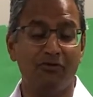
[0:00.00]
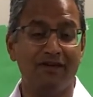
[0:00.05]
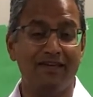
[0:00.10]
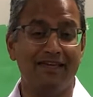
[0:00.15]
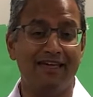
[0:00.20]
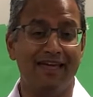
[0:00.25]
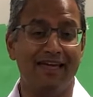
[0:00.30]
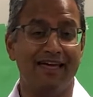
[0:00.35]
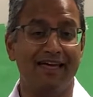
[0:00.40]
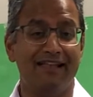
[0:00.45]

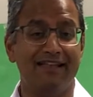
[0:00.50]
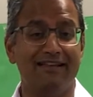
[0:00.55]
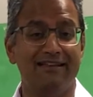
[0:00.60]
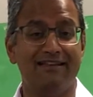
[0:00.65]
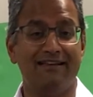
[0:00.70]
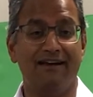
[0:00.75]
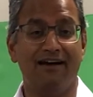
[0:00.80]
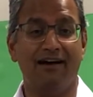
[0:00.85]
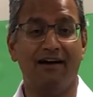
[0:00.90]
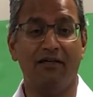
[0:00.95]

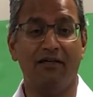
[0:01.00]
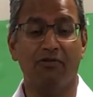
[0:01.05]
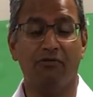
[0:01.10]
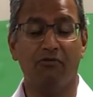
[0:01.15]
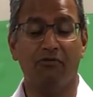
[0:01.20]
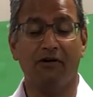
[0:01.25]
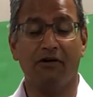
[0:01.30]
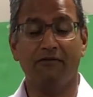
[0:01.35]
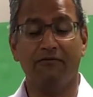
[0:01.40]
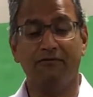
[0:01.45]
weekend
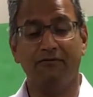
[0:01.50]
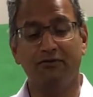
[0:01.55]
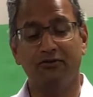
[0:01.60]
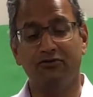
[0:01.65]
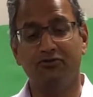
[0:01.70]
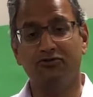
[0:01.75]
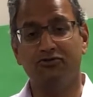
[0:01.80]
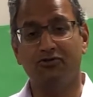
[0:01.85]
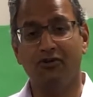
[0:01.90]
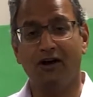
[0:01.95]
through our
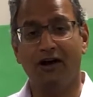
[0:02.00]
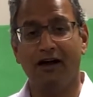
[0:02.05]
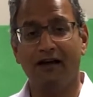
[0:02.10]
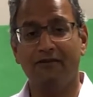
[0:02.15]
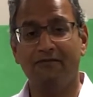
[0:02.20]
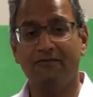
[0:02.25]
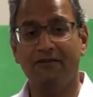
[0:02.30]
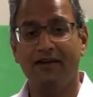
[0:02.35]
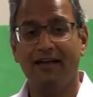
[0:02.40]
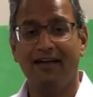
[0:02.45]
food
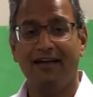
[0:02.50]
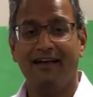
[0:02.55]
drive,